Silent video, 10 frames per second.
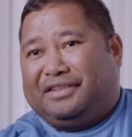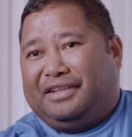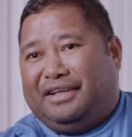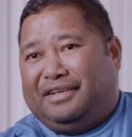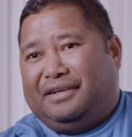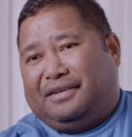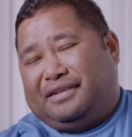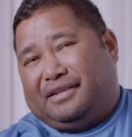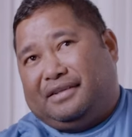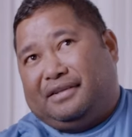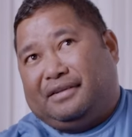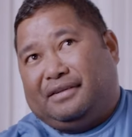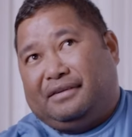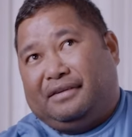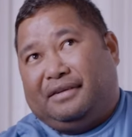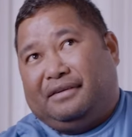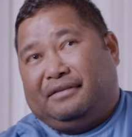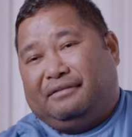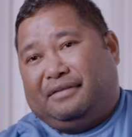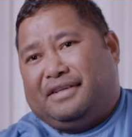It's
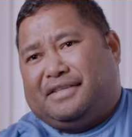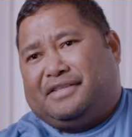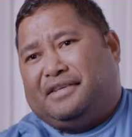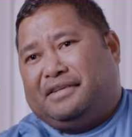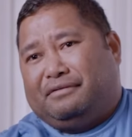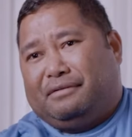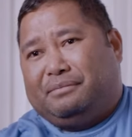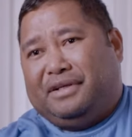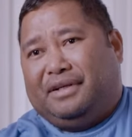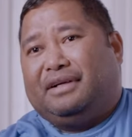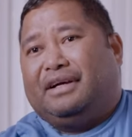a signal for me